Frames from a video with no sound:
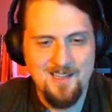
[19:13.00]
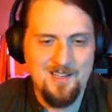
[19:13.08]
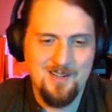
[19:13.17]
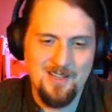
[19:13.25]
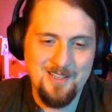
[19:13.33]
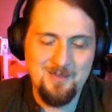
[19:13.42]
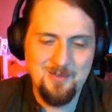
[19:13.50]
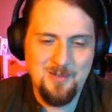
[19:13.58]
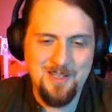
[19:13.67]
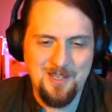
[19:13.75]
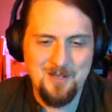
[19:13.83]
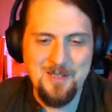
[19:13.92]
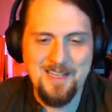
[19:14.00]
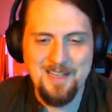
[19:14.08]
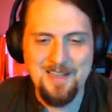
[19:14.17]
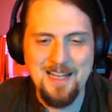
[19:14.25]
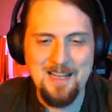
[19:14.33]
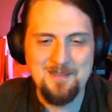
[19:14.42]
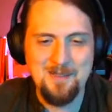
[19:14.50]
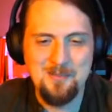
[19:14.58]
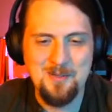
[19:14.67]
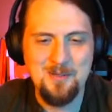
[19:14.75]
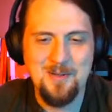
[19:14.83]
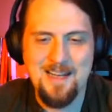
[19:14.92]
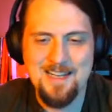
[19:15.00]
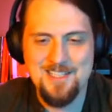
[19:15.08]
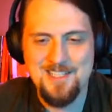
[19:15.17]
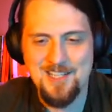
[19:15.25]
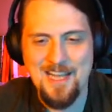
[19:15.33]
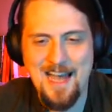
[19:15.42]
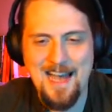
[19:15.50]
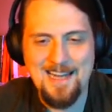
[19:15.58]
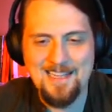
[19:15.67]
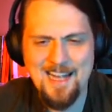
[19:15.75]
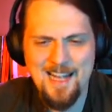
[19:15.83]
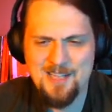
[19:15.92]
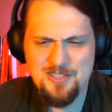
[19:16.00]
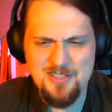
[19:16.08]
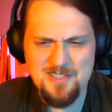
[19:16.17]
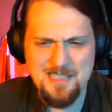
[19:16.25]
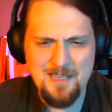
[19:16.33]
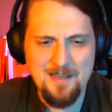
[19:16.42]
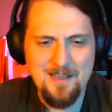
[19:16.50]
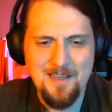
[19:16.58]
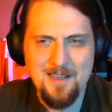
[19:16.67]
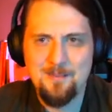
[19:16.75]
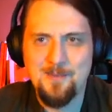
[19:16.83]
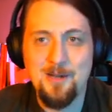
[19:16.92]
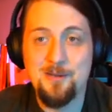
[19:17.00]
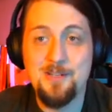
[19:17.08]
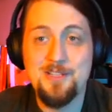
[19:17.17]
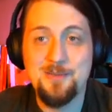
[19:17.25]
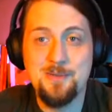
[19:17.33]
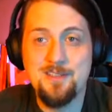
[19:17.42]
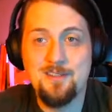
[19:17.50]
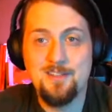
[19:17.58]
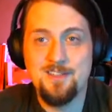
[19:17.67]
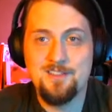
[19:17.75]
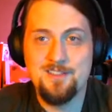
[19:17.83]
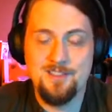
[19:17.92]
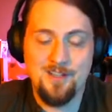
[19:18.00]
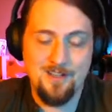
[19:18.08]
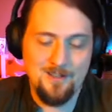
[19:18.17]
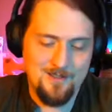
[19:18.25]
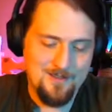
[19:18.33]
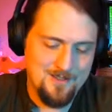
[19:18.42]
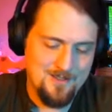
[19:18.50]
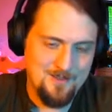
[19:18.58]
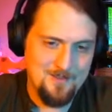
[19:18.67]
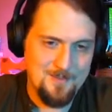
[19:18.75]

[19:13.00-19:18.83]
And what quick and lively blue eyes she had, just like merry twinkling stars.